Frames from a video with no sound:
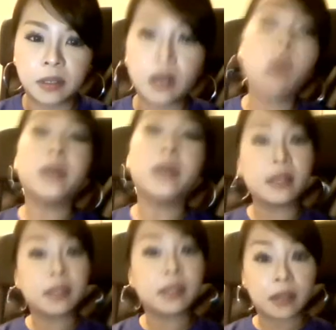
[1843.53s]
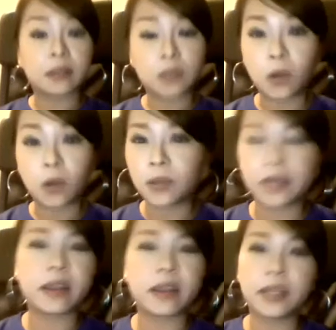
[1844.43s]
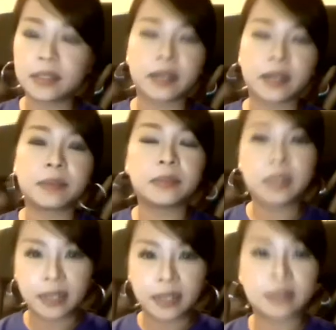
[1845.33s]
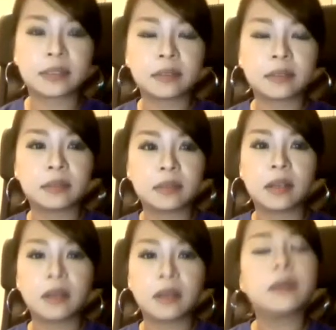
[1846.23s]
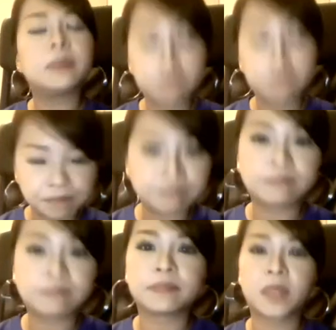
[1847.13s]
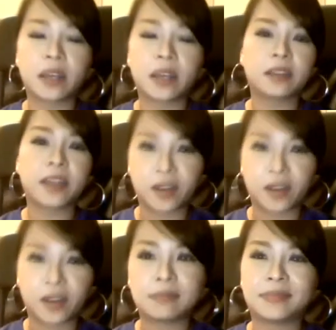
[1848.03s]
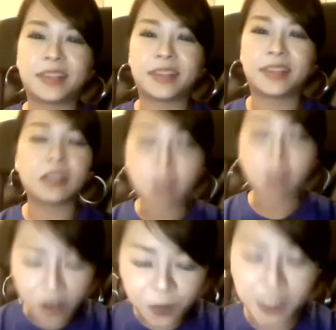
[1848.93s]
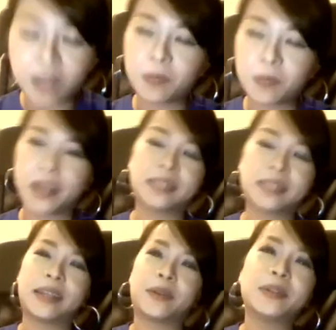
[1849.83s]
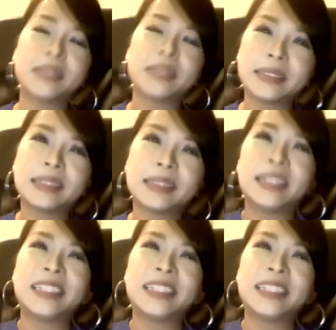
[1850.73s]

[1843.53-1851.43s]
Oh, yeah, yeah. The whole year, mm-hmm. anytime. Yes. Anytime. Mm. Mm. They are there. There are a lot mm. of peacock bass now mm.